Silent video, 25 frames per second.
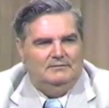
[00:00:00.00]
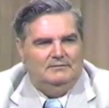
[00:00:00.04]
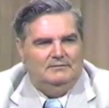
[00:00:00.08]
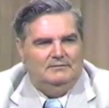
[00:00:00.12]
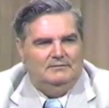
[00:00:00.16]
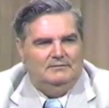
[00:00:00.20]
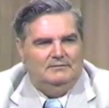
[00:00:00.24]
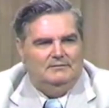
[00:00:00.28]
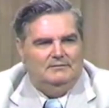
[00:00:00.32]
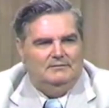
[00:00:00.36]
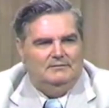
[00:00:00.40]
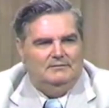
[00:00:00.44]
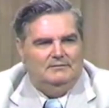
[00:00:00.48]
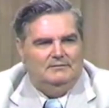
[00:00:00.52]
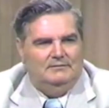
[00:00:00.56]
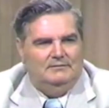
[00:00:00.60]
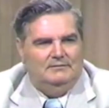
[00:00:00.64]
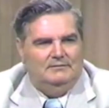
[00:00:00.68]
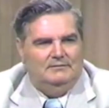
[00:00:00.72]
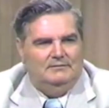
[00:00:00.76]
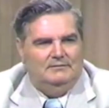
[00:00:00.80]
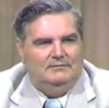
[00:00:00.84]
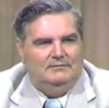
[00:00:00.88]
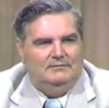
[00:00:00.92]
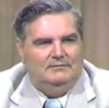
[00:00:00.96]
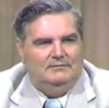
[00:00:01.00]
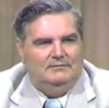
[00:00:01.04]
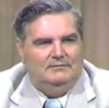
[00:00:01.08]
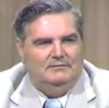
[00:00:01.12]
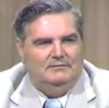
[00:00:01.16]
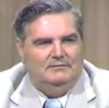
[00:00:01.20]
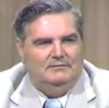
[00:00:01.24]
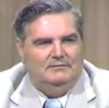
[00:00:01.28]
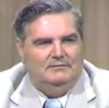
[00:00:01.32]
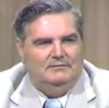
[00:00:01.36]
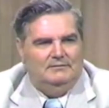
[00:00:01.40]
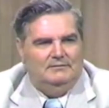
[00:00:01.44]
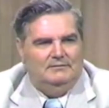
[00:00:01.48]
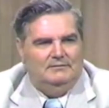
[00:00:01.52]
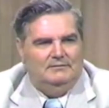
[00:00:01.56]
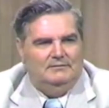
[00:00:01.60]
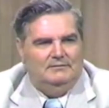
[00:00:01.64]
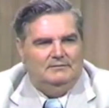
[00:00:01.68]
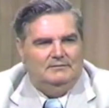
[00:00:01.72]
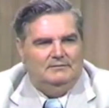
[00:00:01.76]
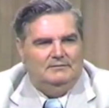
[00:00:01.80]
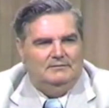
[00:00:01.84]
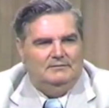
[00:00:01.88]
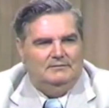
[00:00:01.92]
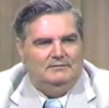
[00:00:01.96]

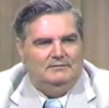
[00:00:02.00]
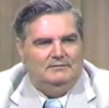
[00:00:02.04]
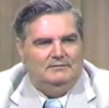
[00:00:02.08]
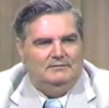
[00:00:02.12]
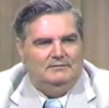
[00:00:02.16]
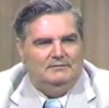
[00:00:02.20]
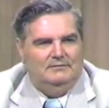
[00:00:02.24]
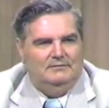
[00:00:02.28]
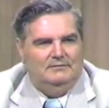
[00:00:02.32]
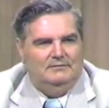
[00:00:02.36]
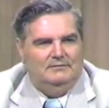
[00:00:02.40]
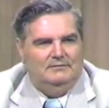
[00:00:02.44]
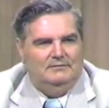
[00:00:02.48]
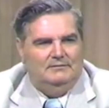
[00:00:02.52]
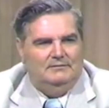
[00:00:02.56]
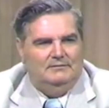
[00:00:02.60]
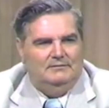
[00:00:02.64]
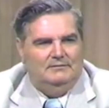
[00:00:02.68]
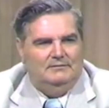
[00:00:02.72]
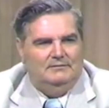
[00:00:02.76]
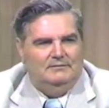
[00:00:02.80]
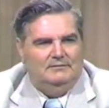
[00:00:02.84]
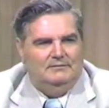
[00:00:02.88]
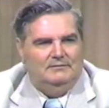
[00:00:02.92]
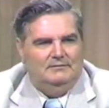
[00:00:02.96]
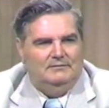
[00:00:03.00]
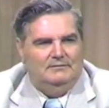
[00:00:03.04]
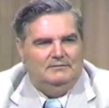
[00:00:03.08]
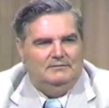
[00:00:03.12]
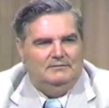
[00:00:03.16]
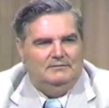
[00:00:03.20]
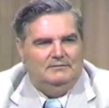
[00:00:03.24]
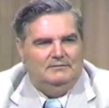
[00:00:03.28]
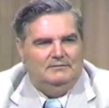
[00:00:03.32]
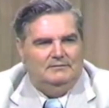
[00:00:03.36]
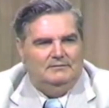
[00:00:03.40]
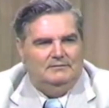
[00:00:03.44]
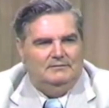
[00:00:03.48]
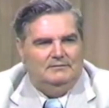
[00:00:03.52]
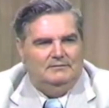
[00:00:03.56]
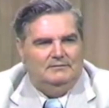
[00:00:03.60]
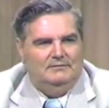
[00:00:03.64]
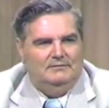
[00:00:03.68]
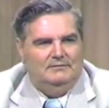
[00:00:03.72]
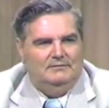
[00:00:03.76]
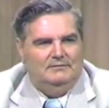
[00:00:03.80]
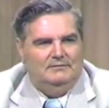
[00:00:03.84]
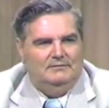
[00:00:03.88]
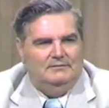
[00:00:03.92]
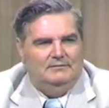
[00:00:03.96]

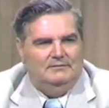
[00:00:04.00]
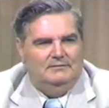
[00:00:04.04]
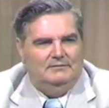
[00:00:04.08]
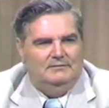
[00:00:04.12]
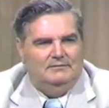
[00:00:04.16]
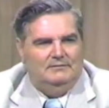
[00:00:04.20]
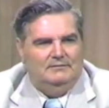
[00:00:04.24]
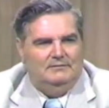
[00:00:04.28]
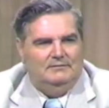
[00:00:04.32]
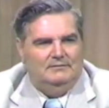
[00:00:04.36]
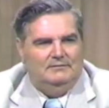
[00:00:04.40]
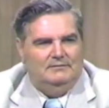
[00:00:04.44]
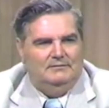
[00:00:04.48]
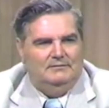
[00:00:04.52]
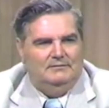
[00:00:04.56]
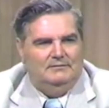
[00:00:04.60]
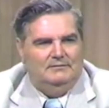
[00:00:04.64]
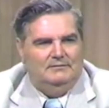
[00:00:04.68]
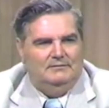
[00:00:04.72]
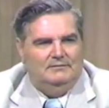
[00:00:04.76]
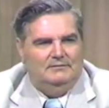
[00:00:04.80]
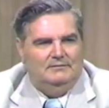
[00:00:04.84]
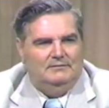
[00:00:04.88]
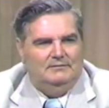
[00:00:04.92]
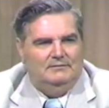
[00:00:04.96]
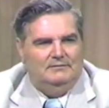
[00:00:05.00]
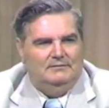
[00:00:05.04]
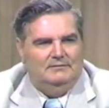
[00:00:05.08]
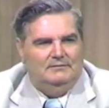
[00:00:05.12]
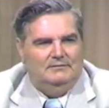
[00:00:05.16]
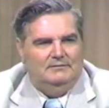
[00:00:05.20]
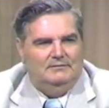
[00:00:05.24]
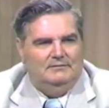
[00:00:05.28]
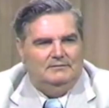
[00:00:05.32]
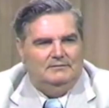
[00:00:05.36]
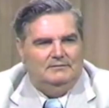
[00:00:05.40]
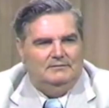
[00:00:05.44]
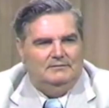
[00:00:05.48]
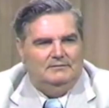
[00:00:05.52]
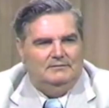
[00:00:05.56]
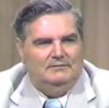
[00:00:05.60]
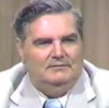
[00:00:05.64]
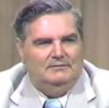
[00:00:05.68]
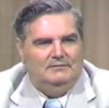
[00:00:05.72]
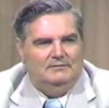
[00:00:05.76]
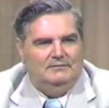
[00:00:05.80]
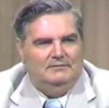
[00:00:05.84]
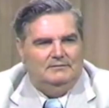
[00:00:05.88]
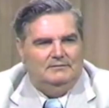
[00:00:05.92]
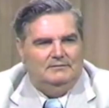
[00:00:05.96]

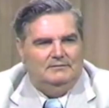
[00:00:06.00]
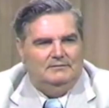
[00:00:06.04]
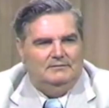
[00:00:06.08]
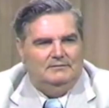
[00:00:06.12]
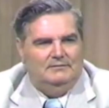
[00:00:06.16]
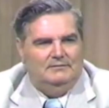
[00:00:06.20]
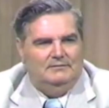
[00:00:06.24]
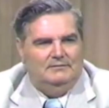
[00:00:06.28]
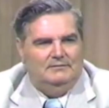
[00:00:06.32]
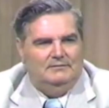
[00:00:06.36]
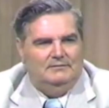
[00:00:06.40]
This is a still picture; no speech is visible.